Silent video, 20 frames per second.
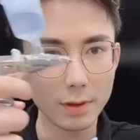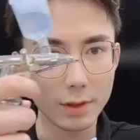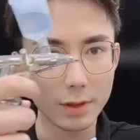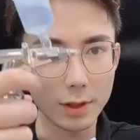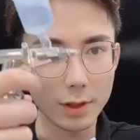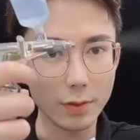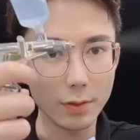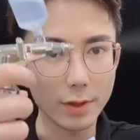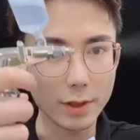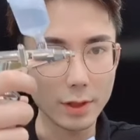
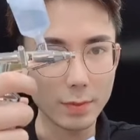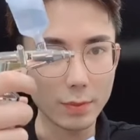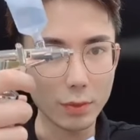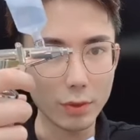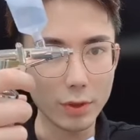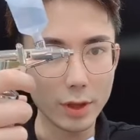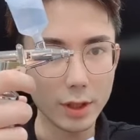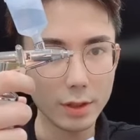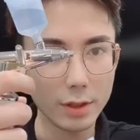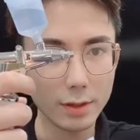It will
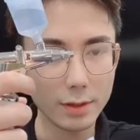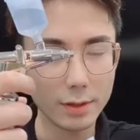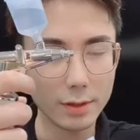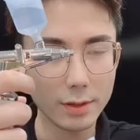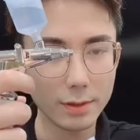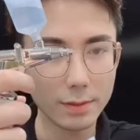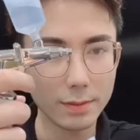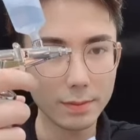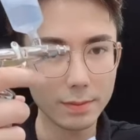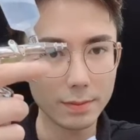spray.
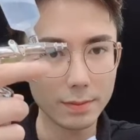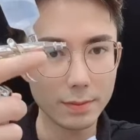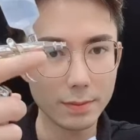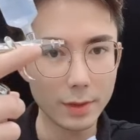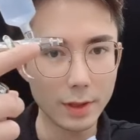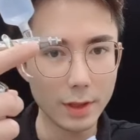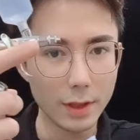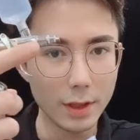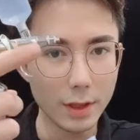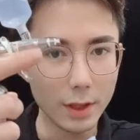
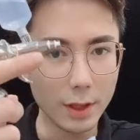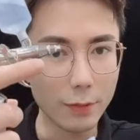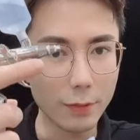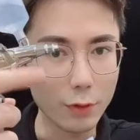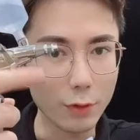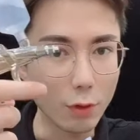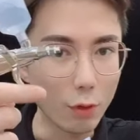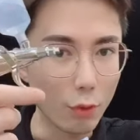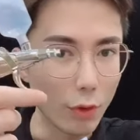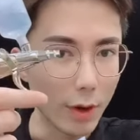If
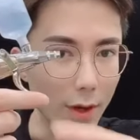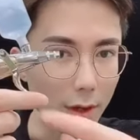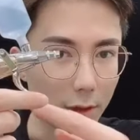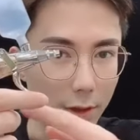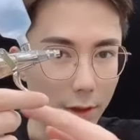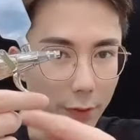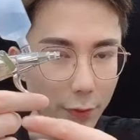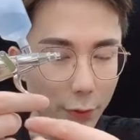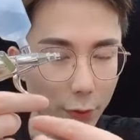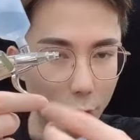you re
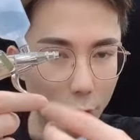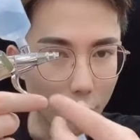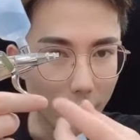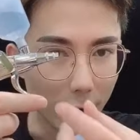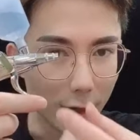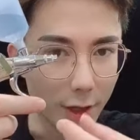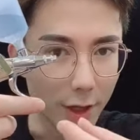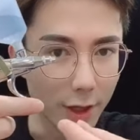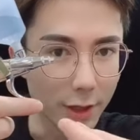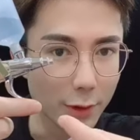if you
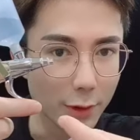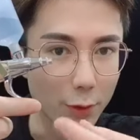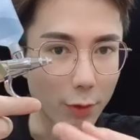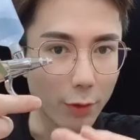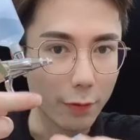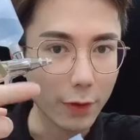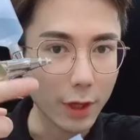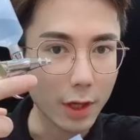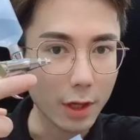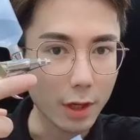release your
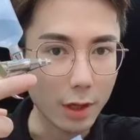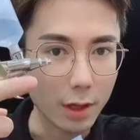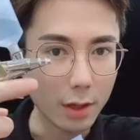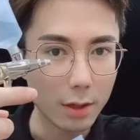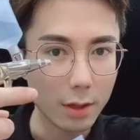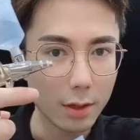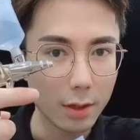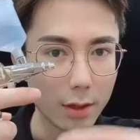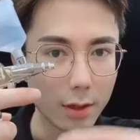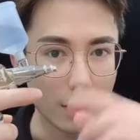finger,
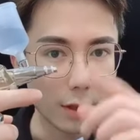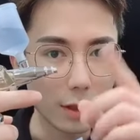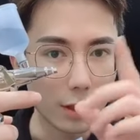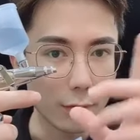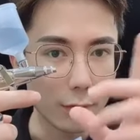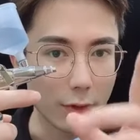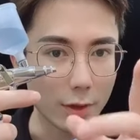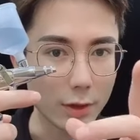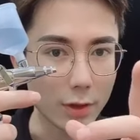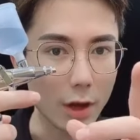it
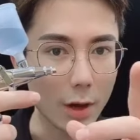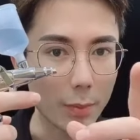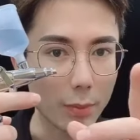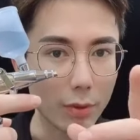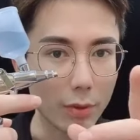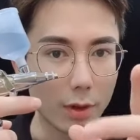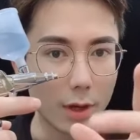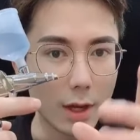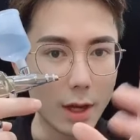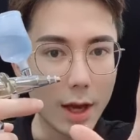will stop.
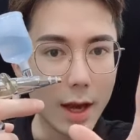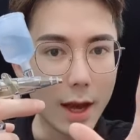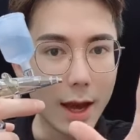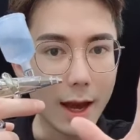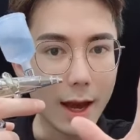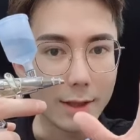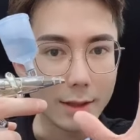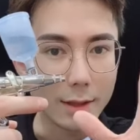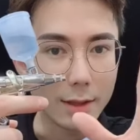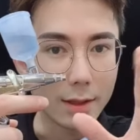
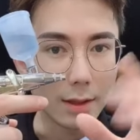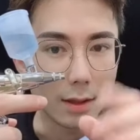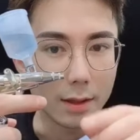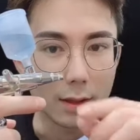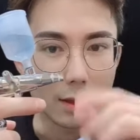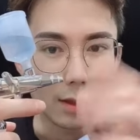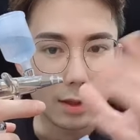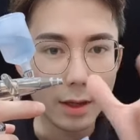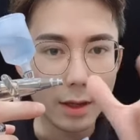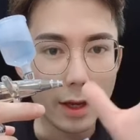And uh,
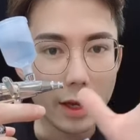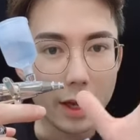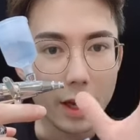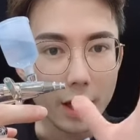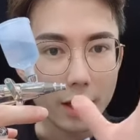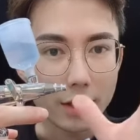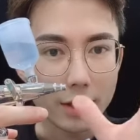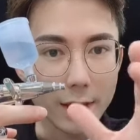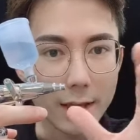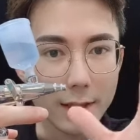
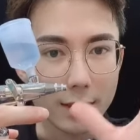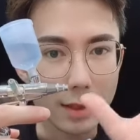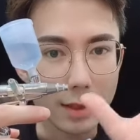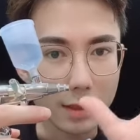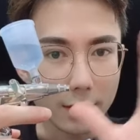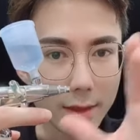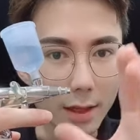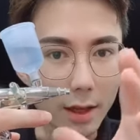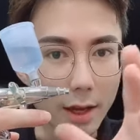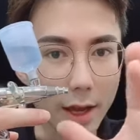here, just
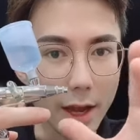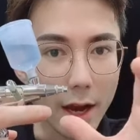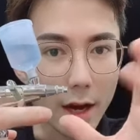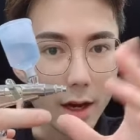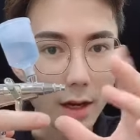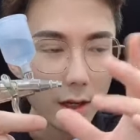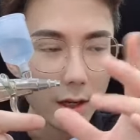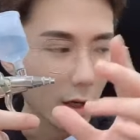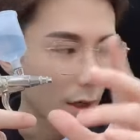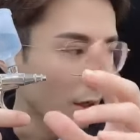the
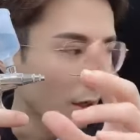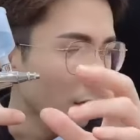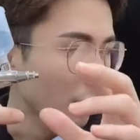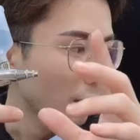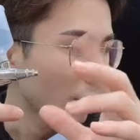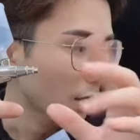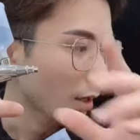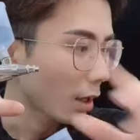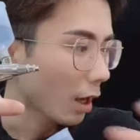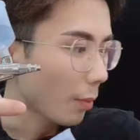air
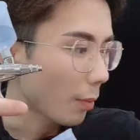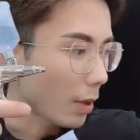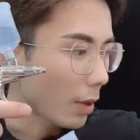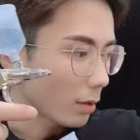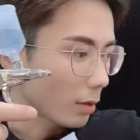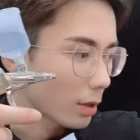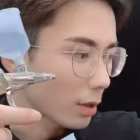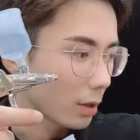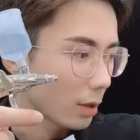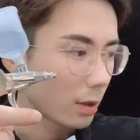come
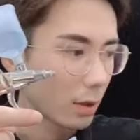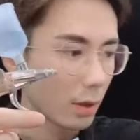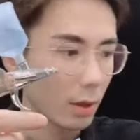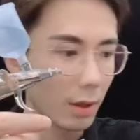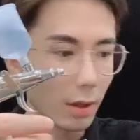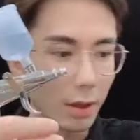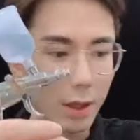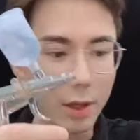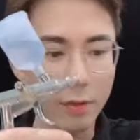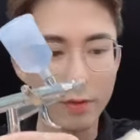out.
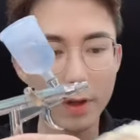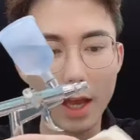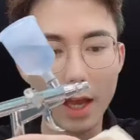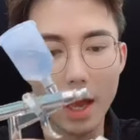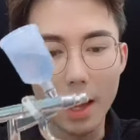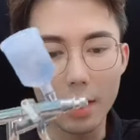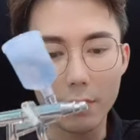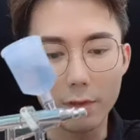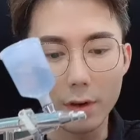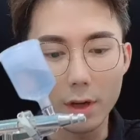Okay, we can
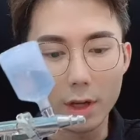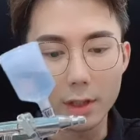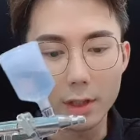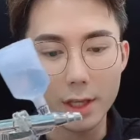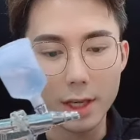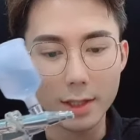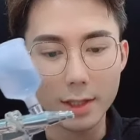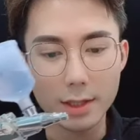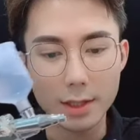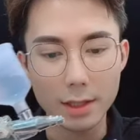have a
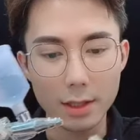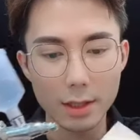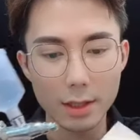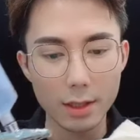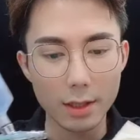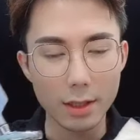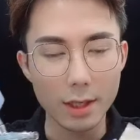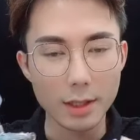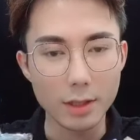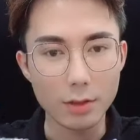test.
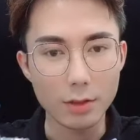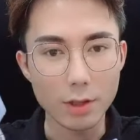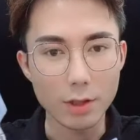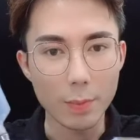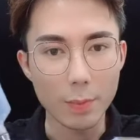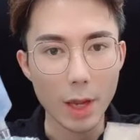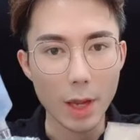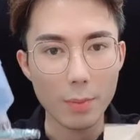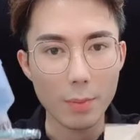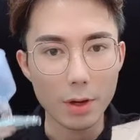Let's use a
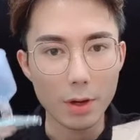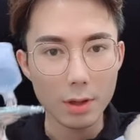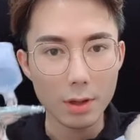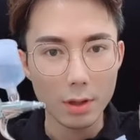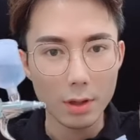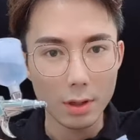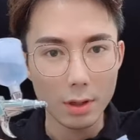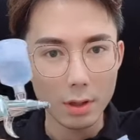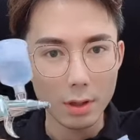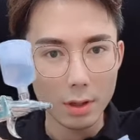paper.
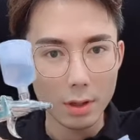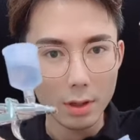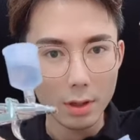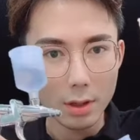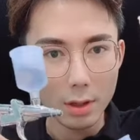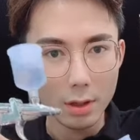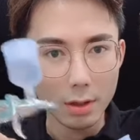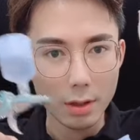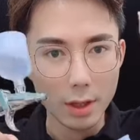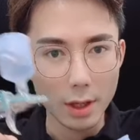
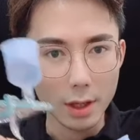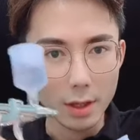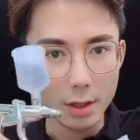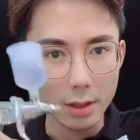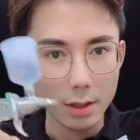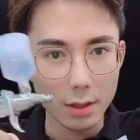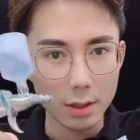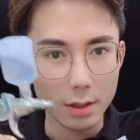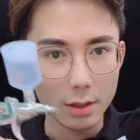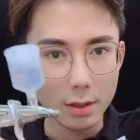Okay,
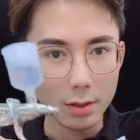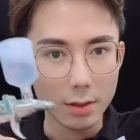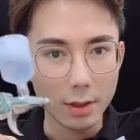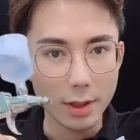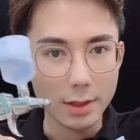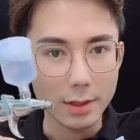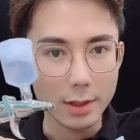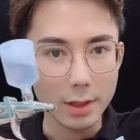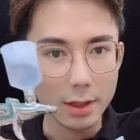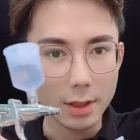you can
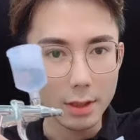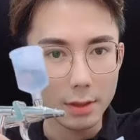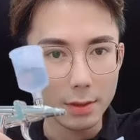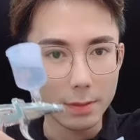see